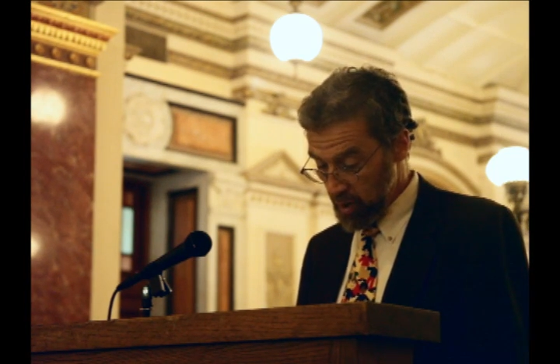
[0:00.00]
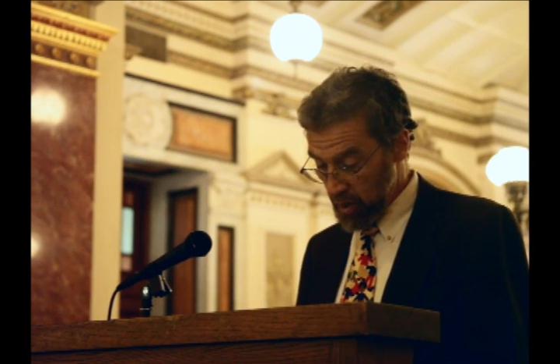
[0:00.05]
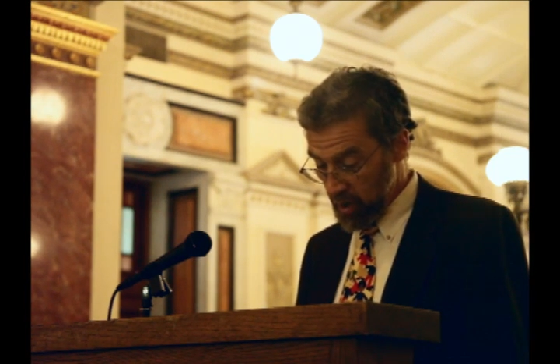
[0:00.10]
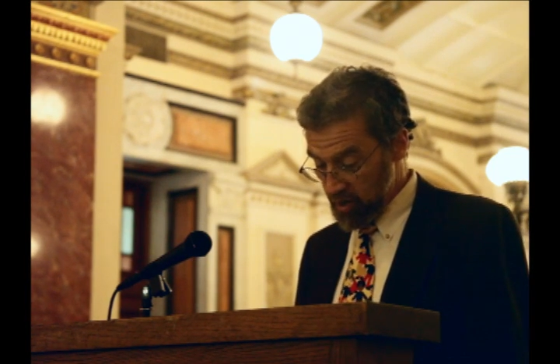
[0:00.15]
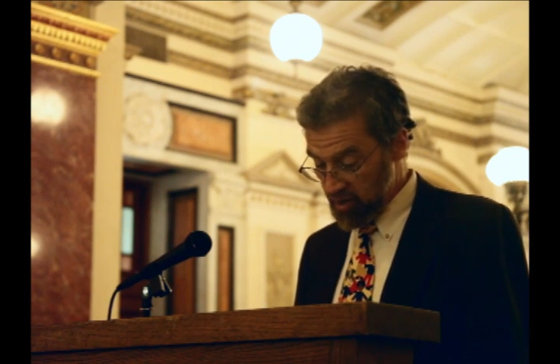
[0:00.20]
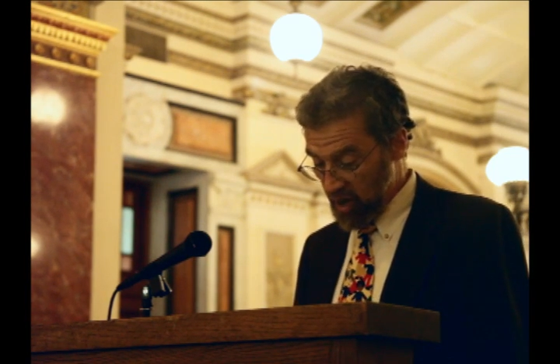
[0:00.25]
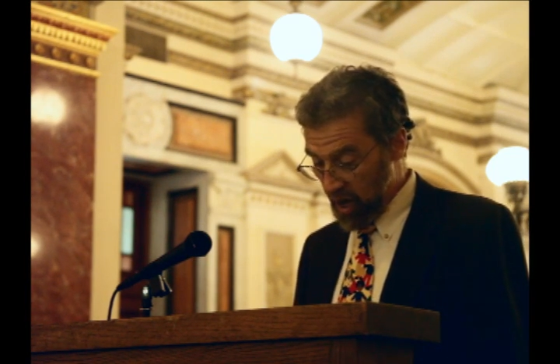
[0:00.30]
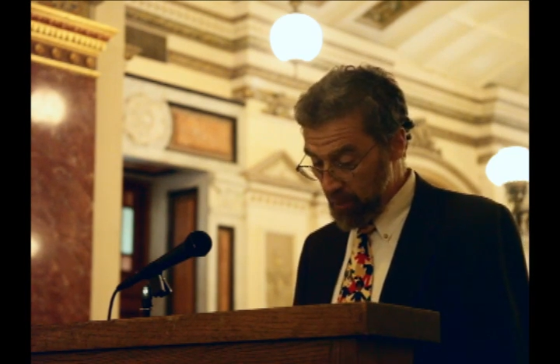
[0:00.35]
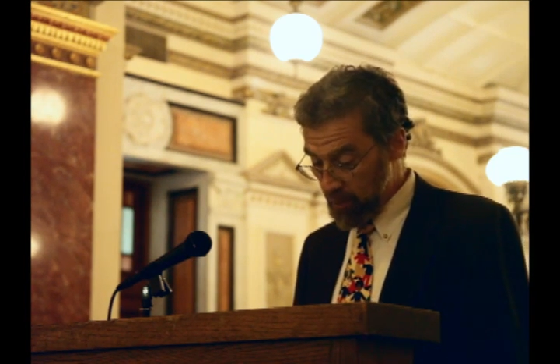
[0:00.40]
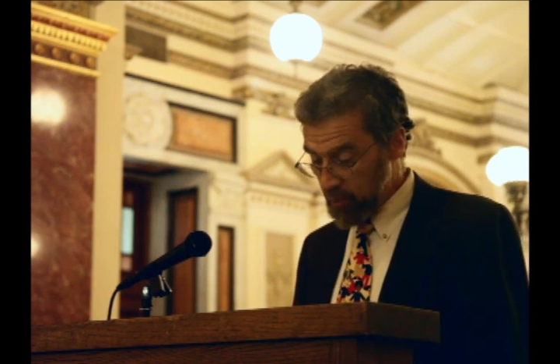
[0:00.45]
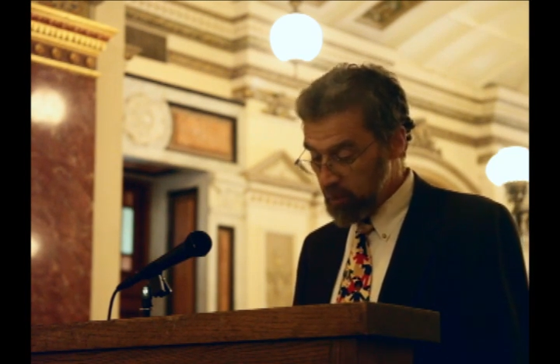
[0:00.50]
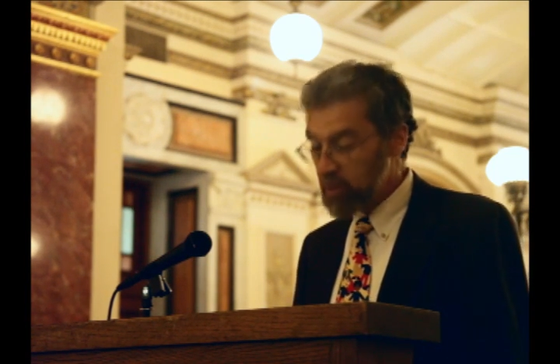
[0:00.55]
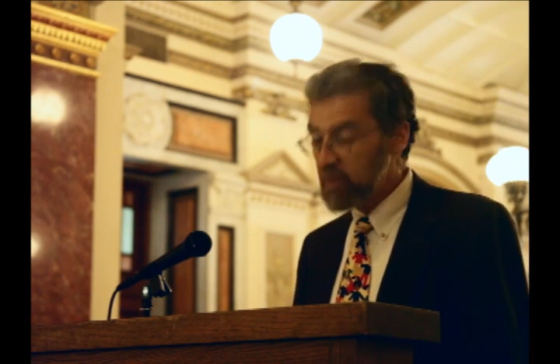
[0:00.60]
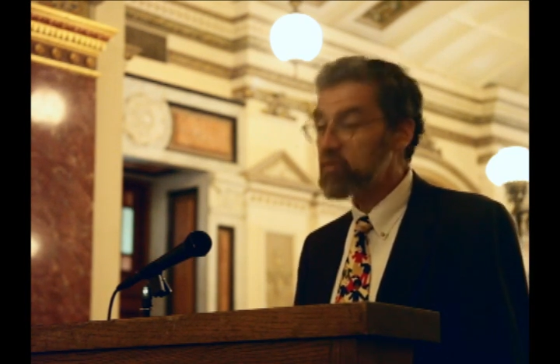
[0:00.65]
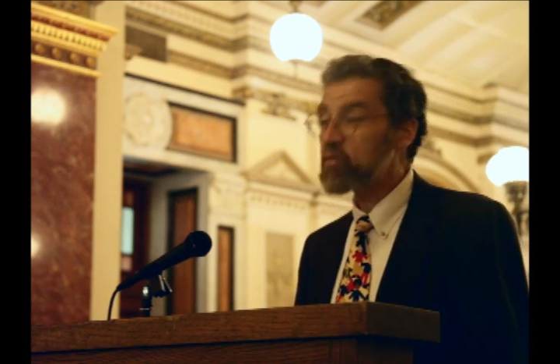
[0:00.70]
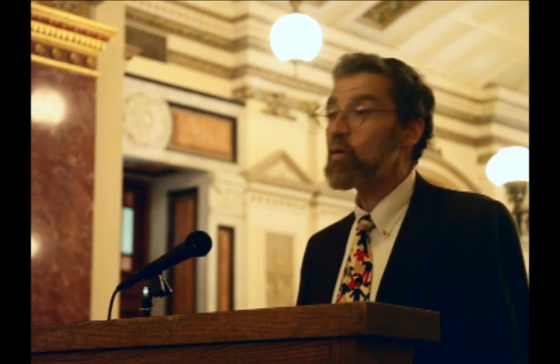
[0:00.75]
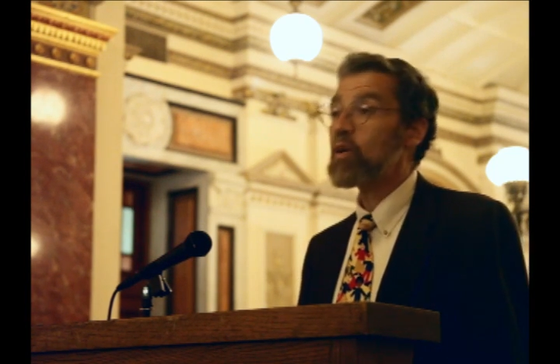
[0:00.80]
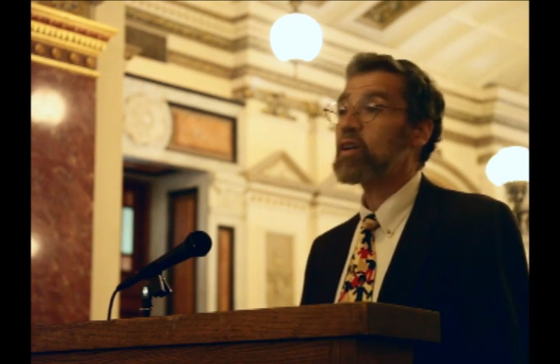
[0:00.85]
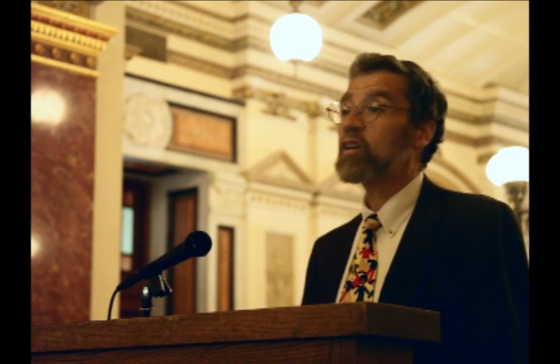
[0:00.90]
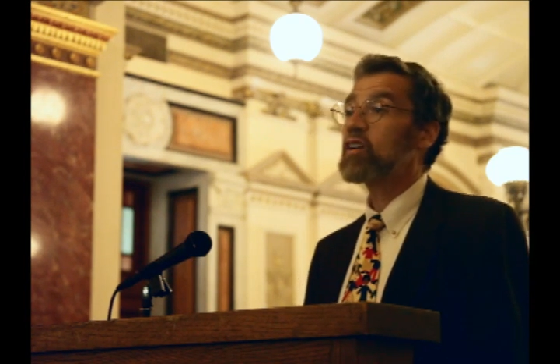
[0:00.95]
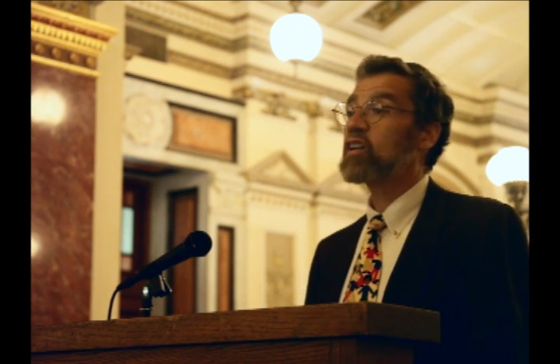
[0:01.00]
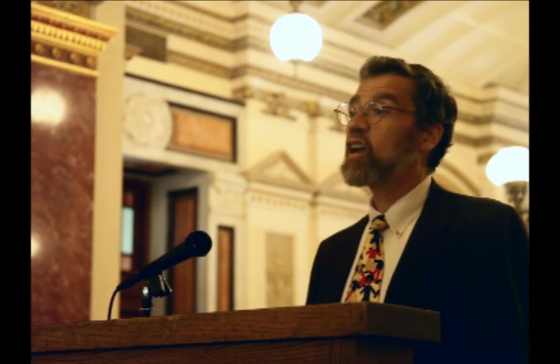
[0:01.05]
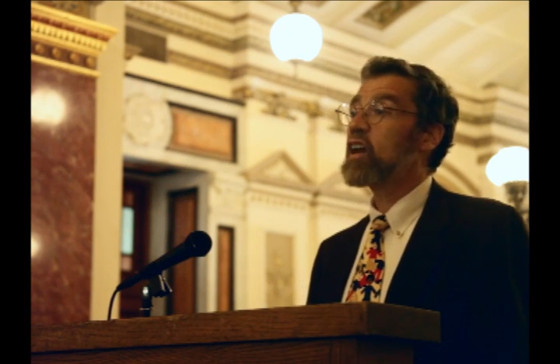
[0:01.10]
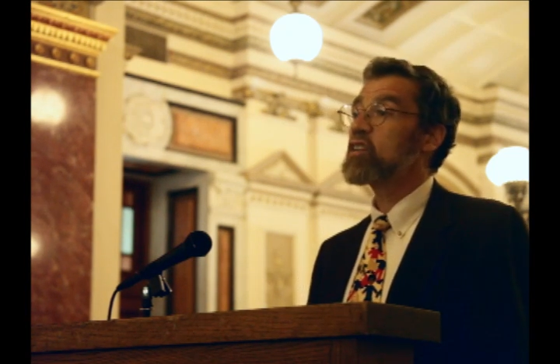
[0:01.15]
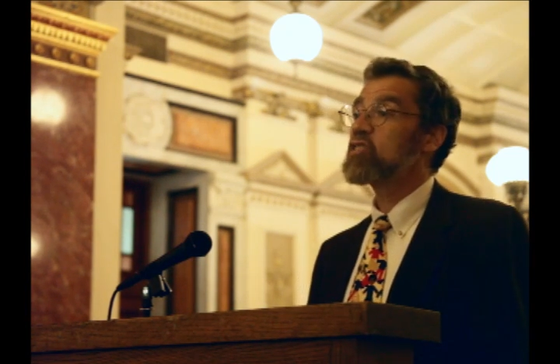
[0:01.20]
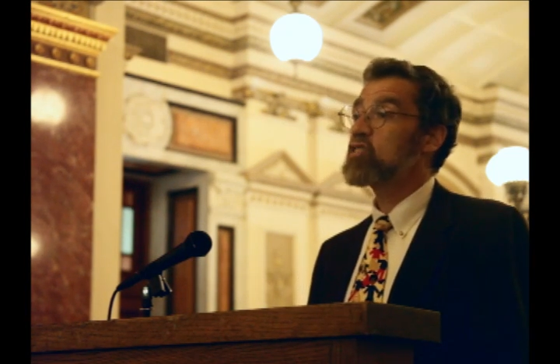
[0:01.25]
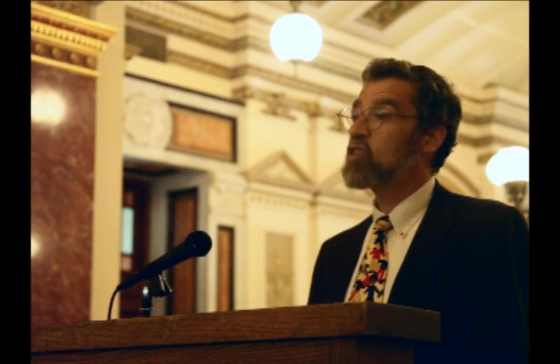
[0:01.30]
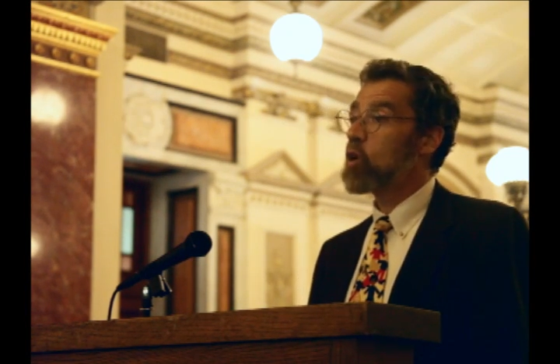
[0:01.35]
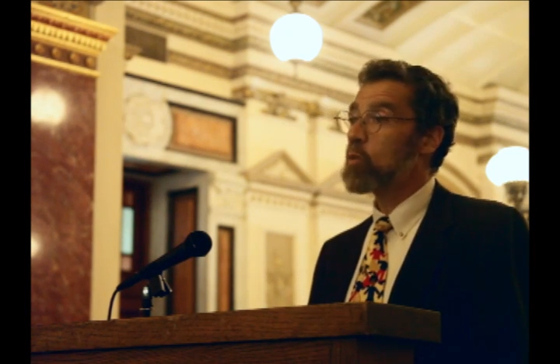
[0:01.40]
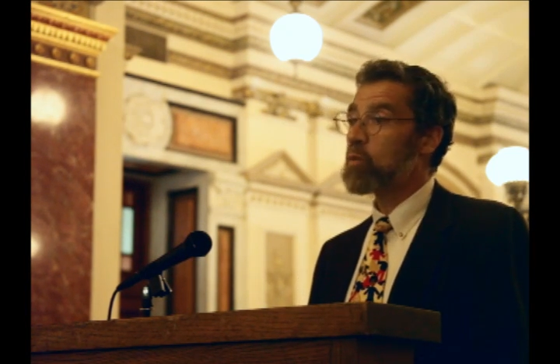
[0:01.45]
Its operatives
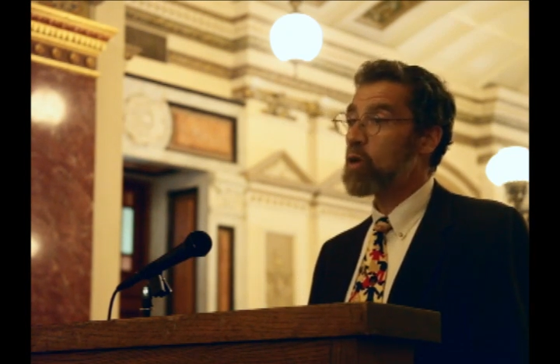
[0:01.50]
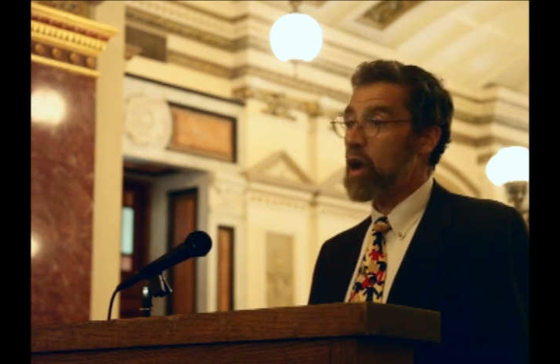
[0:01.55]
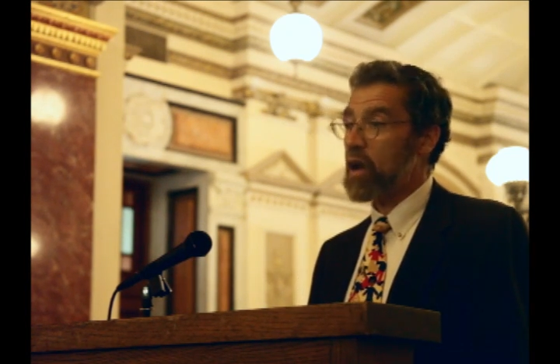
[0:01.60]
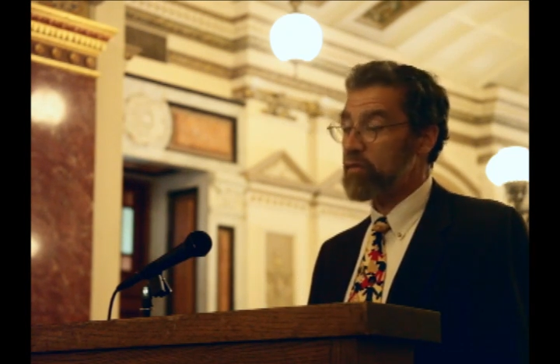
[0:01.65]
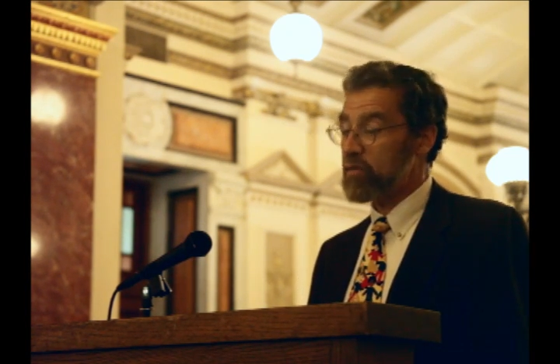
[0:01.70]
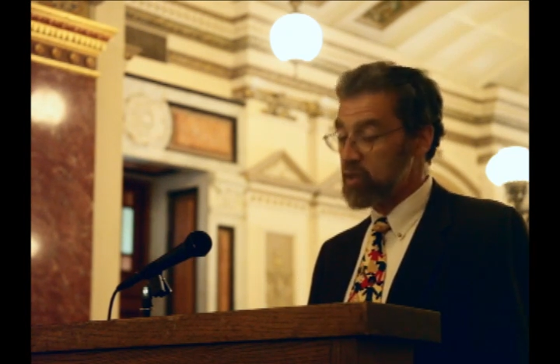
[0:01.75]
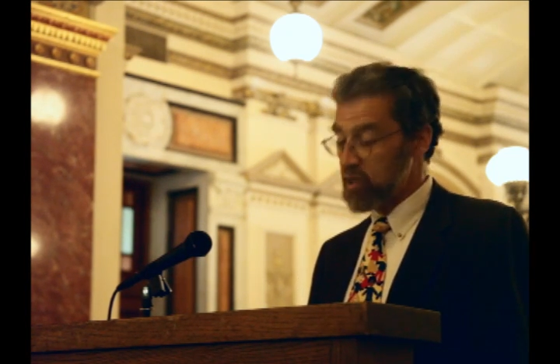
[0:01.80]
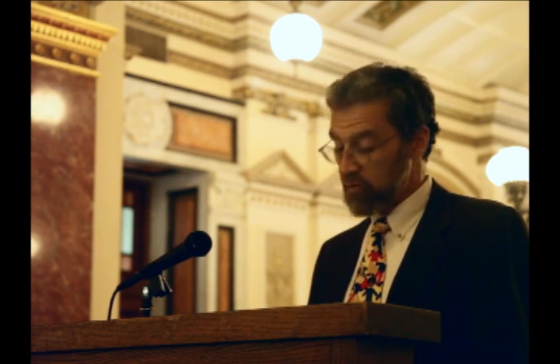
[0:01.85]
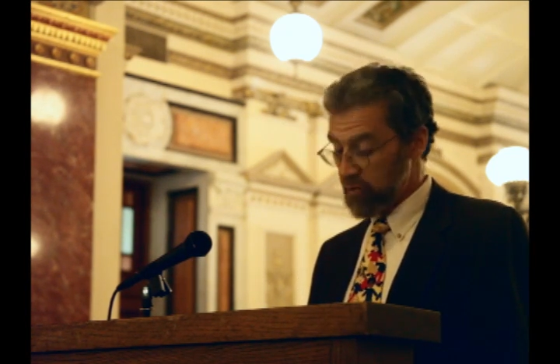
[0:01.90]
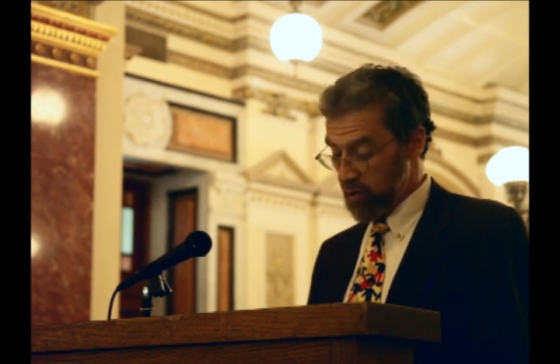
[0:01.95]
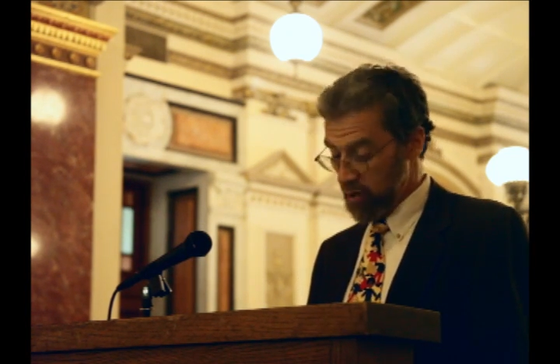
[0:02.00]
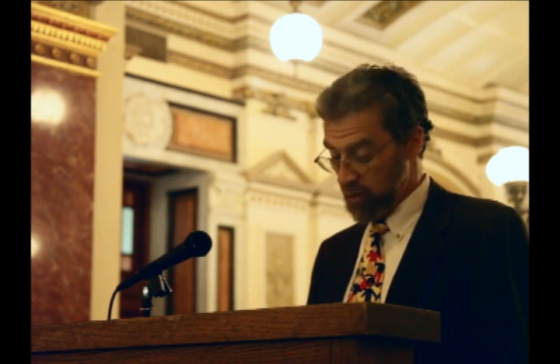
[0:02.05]
recognize no private sphere